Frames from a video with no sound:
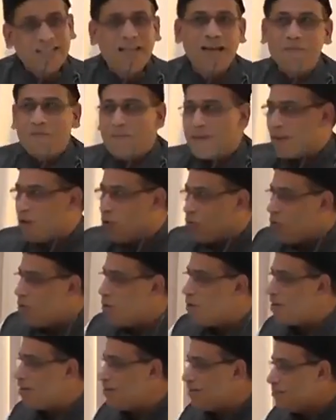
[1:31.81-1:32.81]
Saab may
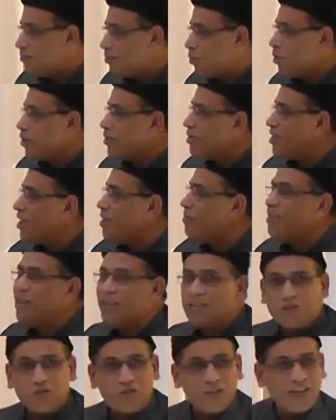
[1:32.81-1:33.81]
own both
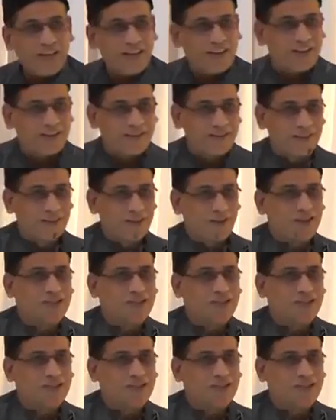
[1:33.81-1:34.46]
table and chair.